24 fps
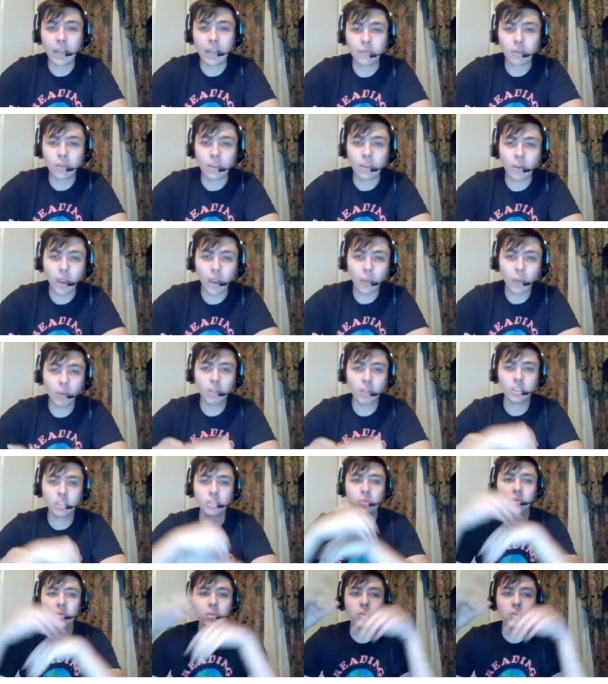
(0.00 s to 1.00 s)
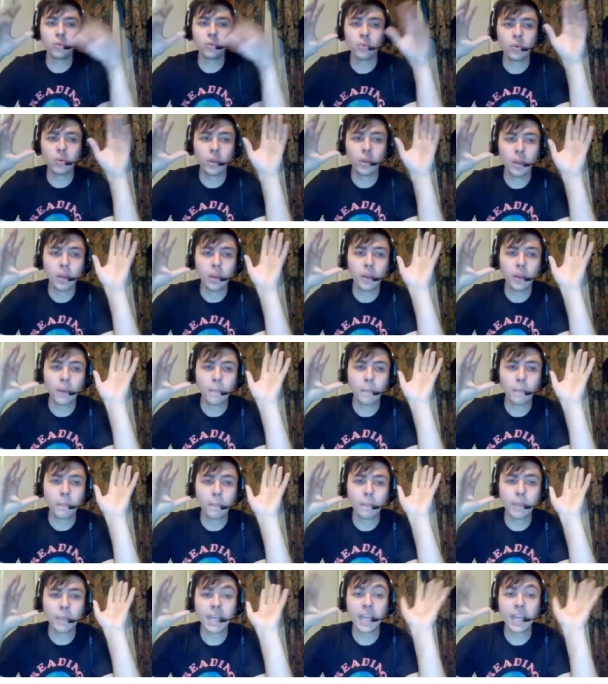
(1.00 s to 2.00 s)
So I want you to
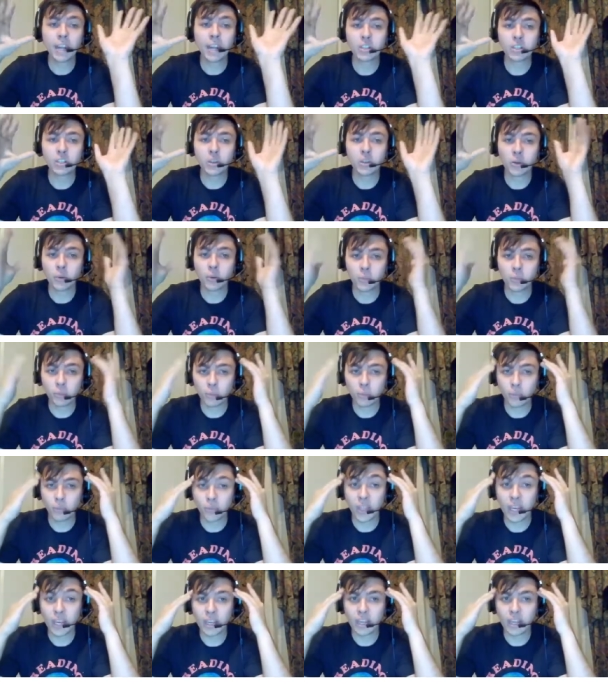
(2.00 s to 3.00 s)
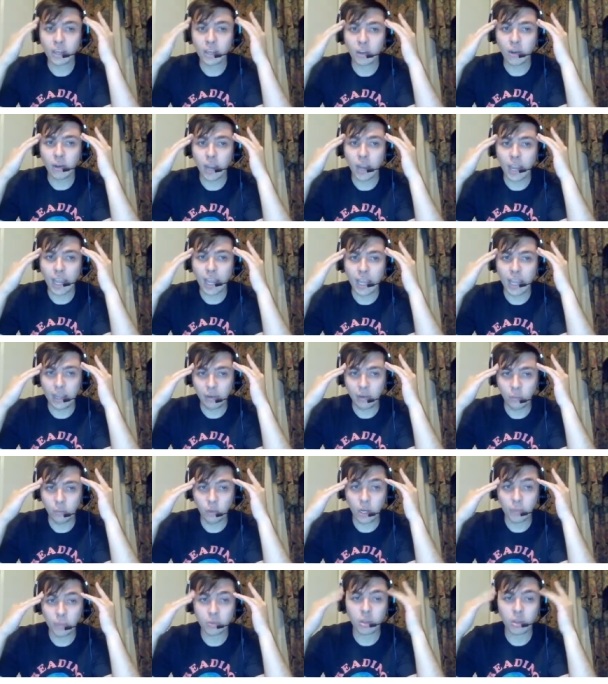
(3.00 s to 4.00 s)
picture things in your head when
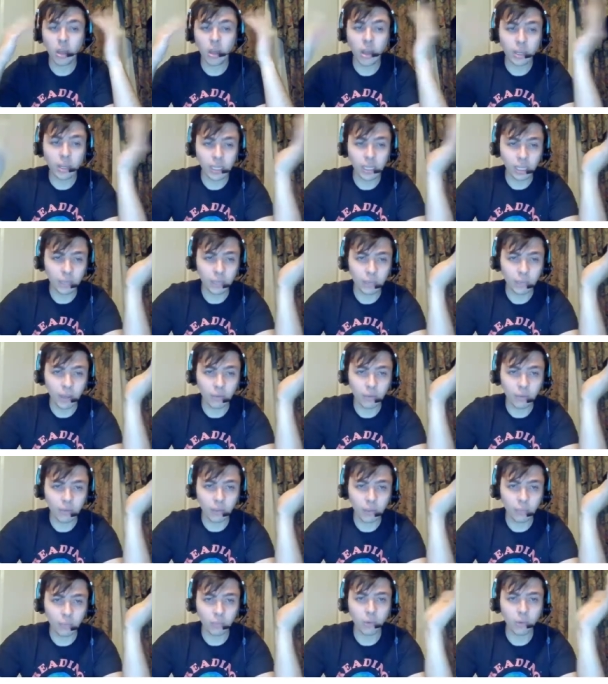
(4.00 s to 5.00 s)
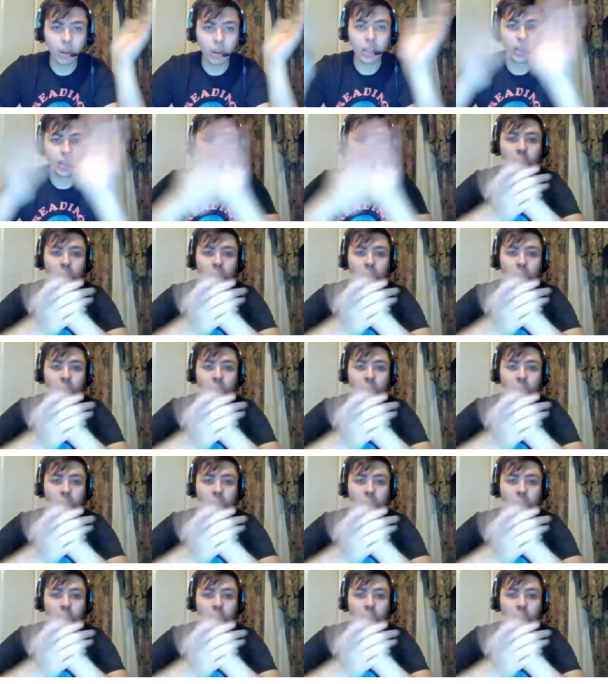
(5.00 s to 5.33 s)
I'm talking about them, right?